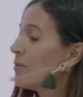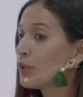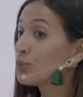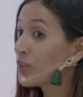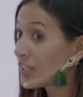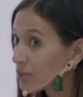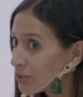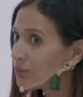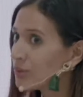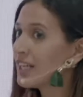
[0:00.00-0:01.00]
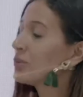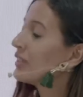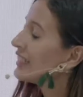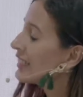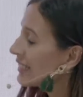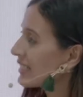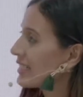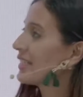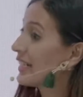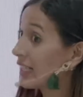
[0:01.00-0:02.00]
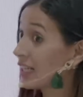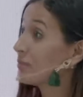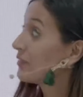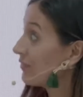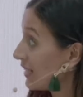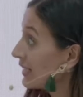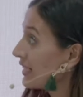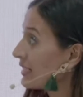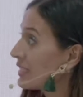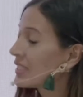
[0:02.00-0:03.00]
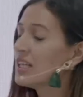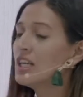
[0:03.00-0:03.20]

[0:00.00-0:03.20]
but for us to do that, we need the necessary climate finance